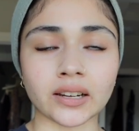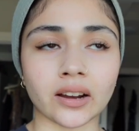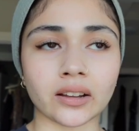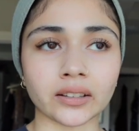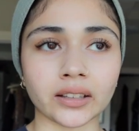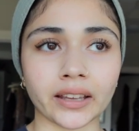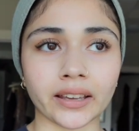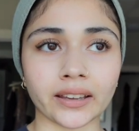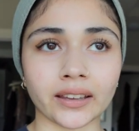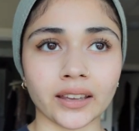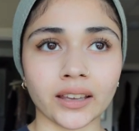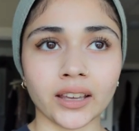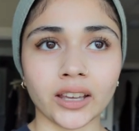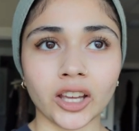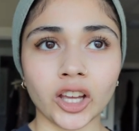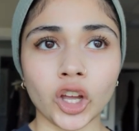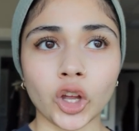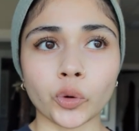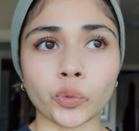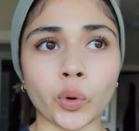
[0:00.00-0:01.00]
not like
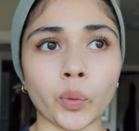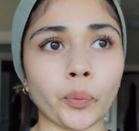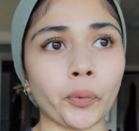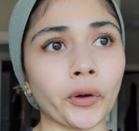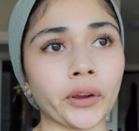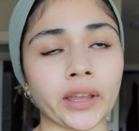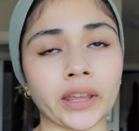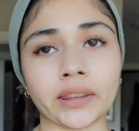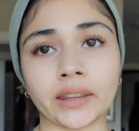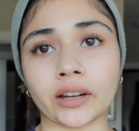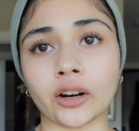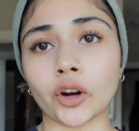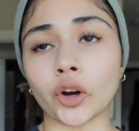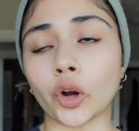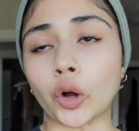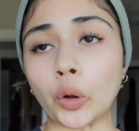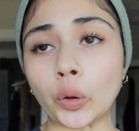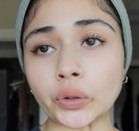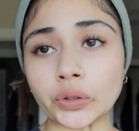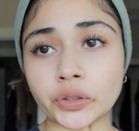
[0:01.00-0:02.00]
we're bringing like our
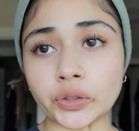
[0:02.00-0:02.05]
whole